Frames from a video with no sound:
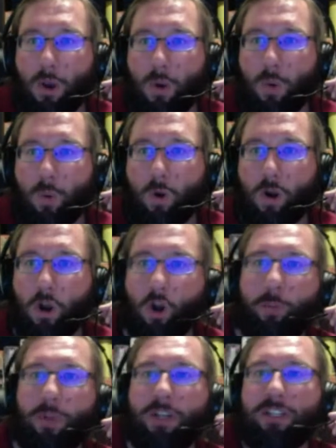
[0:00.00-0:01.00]
We're
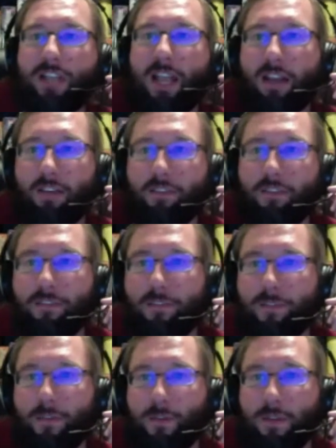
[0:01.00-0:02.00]
hoping to
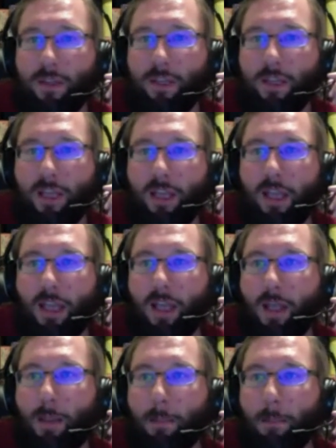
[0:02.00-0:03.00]
have
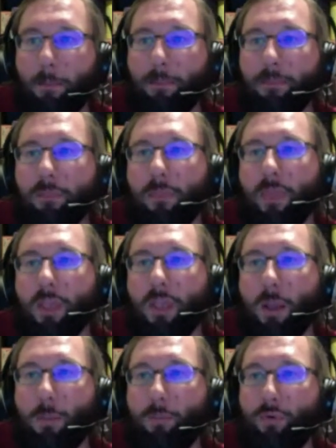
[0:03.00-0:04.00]

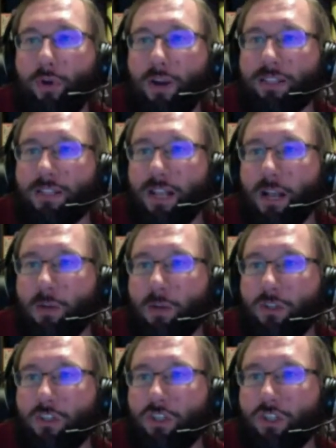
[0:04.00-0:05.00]
Borderless
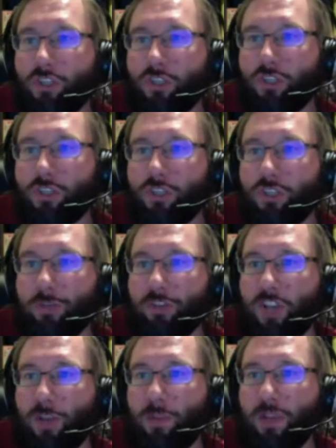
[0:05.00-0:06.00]
out
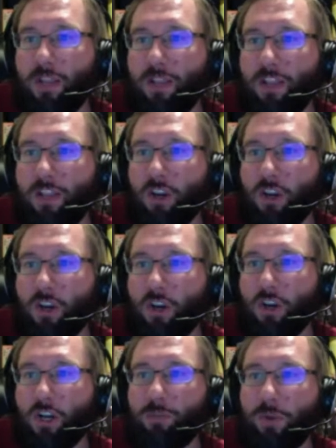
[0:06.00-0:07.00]
sometime in the
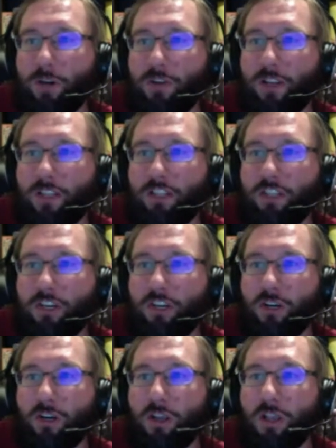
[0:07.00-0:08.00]
earliest part of next
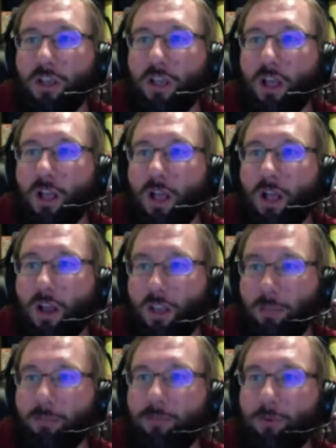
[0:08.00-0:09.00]
year, i.e.
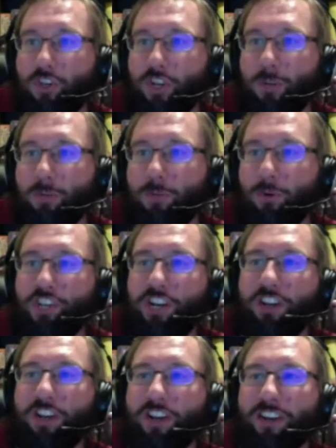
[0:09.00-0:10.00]
before Gen
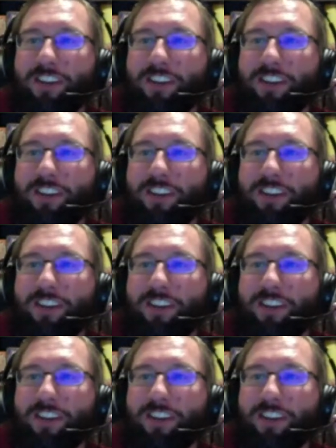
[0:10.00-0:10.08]
Con.